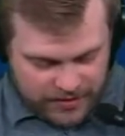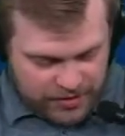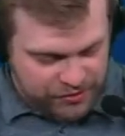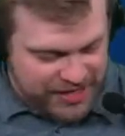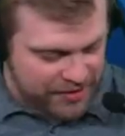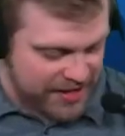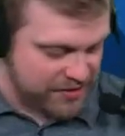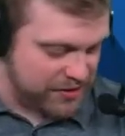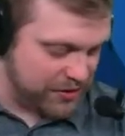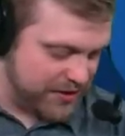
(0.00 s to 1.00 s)
Goes down
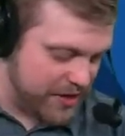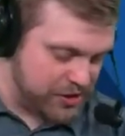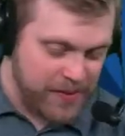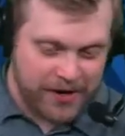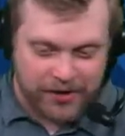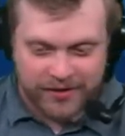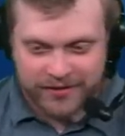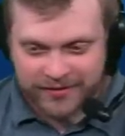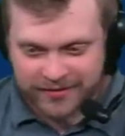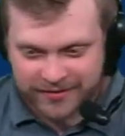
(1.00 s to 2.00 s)
easier and tastes better.
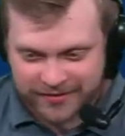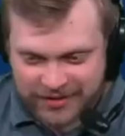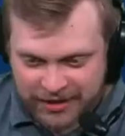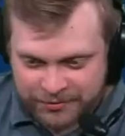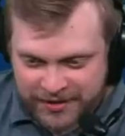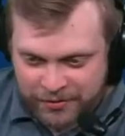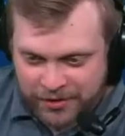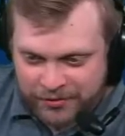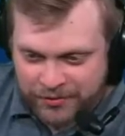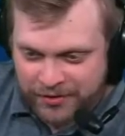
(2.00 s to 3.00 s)
I almost made that
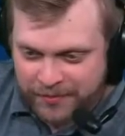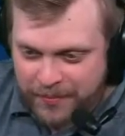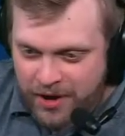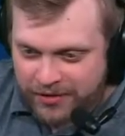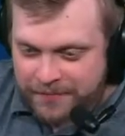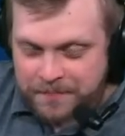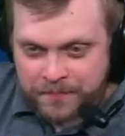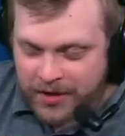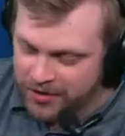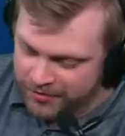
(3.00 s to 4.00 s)
really, really bonk
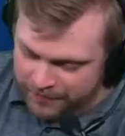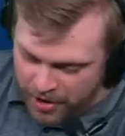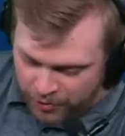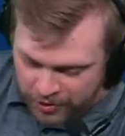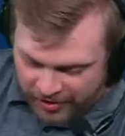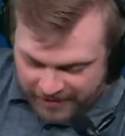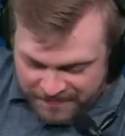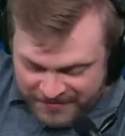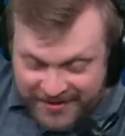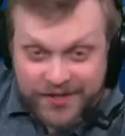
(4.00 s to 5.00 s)
or bonk worthy.
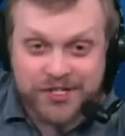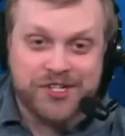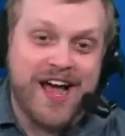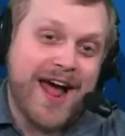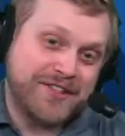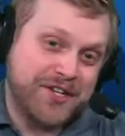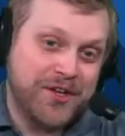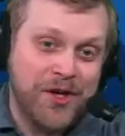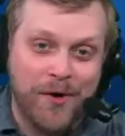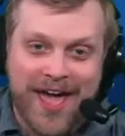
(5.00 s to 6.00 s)
Shout out to
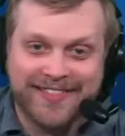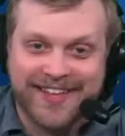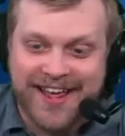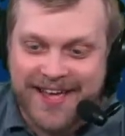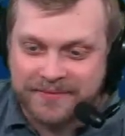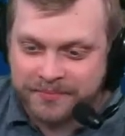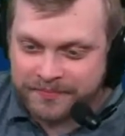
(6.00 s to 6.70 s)
you, Anthony.